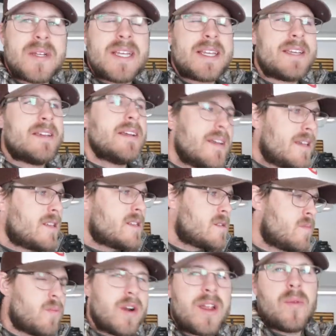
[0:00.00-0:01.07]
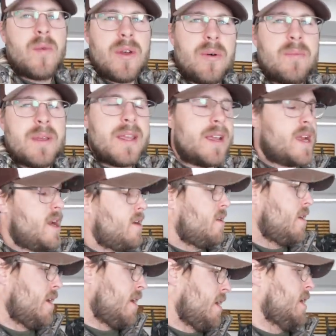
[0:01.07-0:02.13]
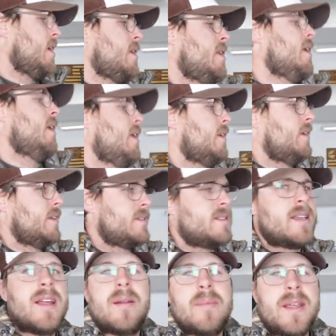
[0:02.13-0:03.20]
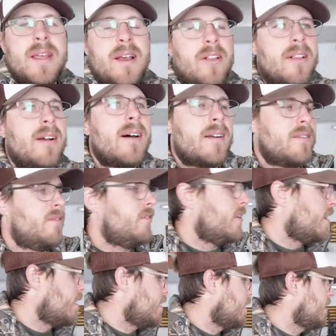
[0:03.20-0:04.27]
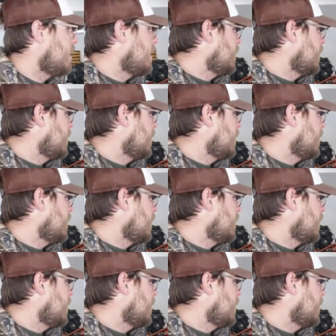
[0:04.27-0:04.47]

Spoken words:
week, spring will be here, and it's going to be a lot of fun.